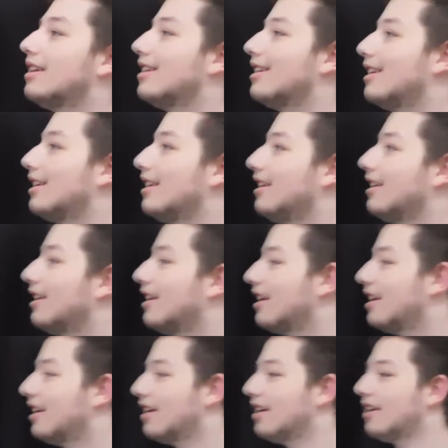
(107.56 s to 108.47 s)
Like,
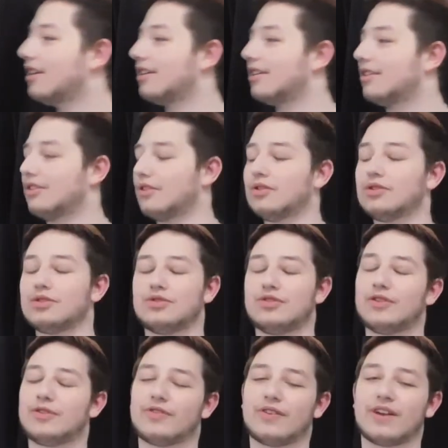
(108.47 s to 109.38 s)
those
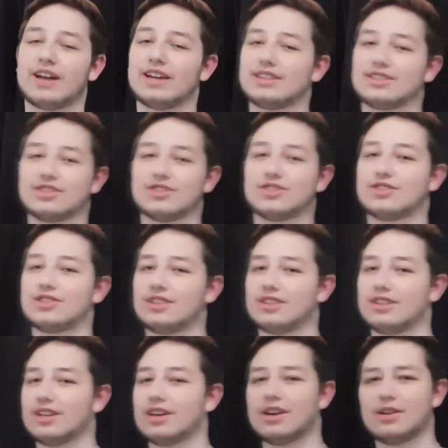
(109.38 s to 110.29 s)
three factors
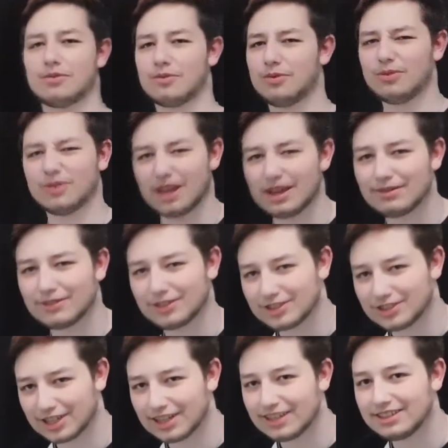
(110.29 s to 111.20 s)
will never
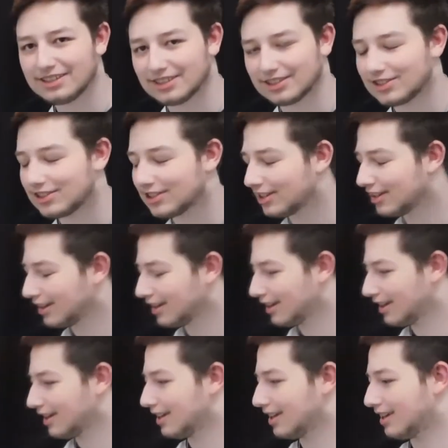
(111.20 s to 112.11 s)
change.
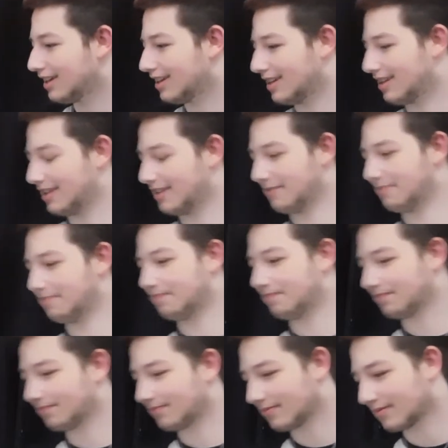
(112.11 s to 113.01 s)
Um,
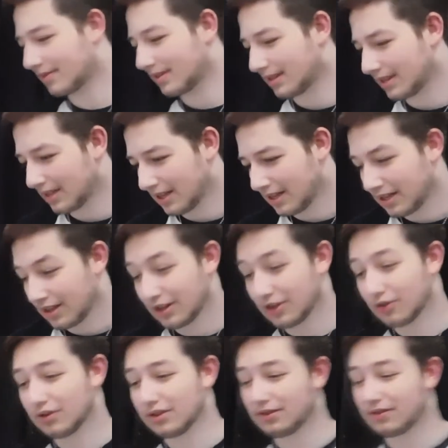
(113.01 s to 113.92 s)

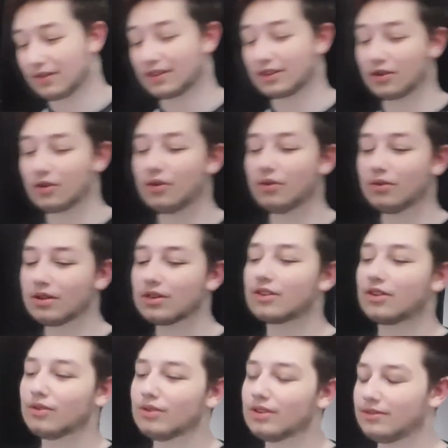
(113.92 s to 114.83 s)
the only the,
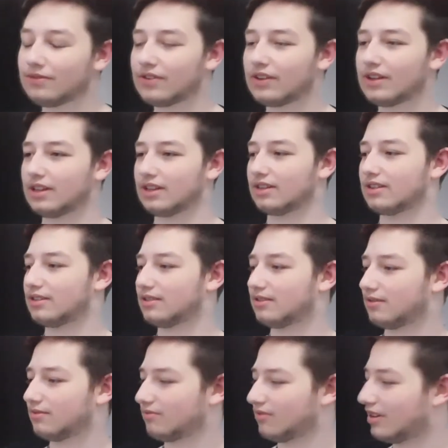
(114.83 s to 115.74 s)
the only thing,
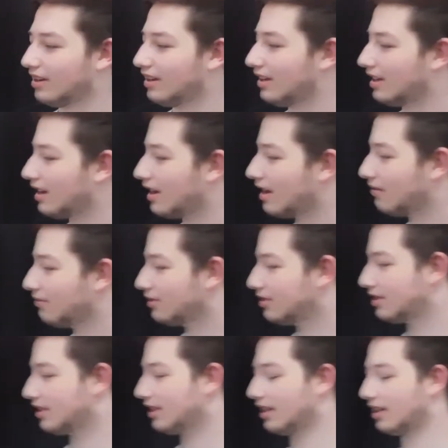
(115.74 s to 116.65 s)
right, I
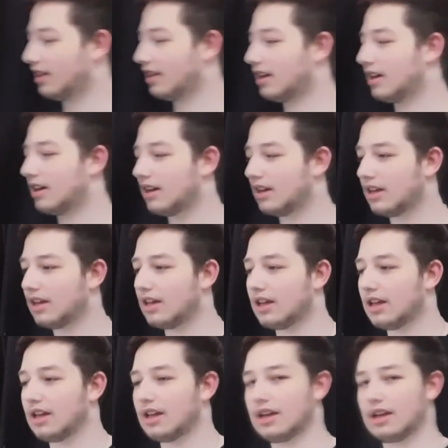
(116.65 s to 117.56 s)
would say
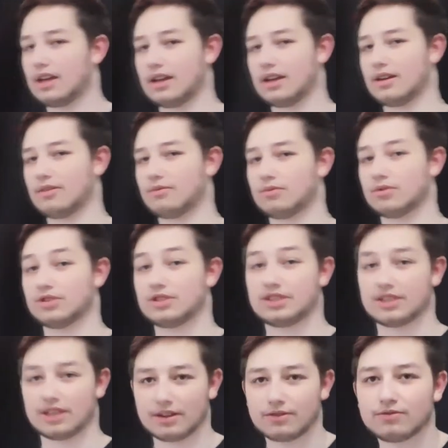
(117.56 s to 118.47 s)
uh, was
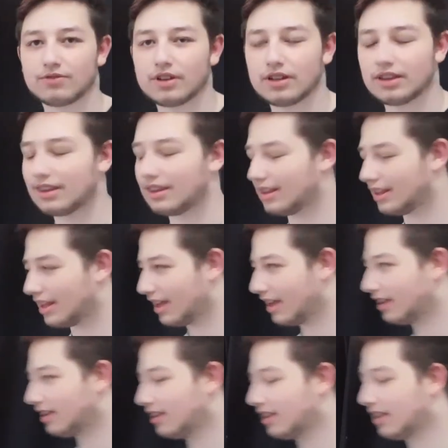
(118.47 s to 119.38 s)
different
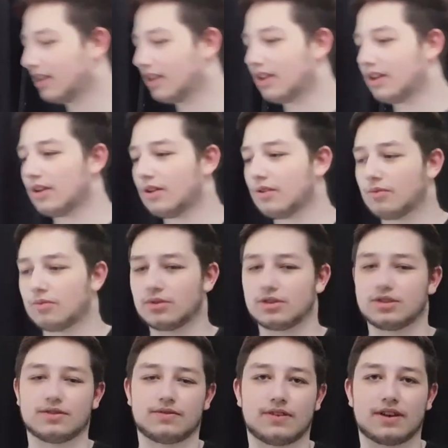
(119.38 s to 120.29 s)
then
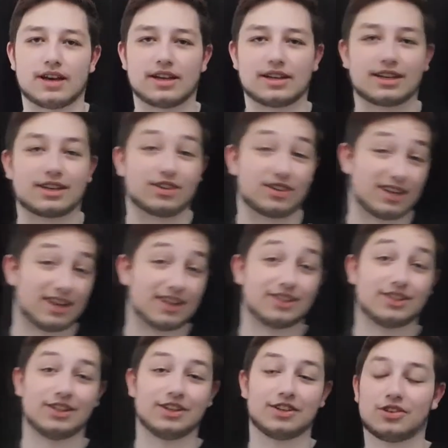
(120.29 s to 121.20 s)
was the fact I could
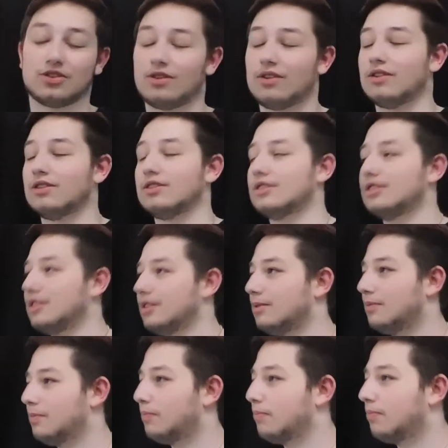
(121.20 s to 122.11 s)
actually go out and
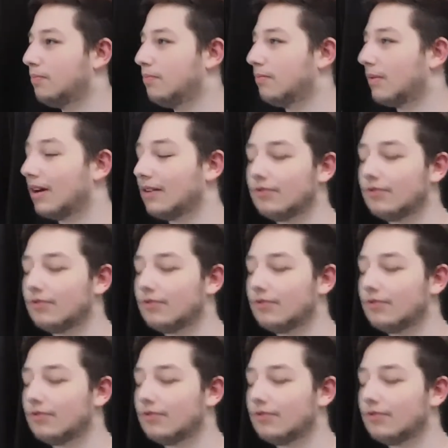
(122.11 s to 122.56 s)
see my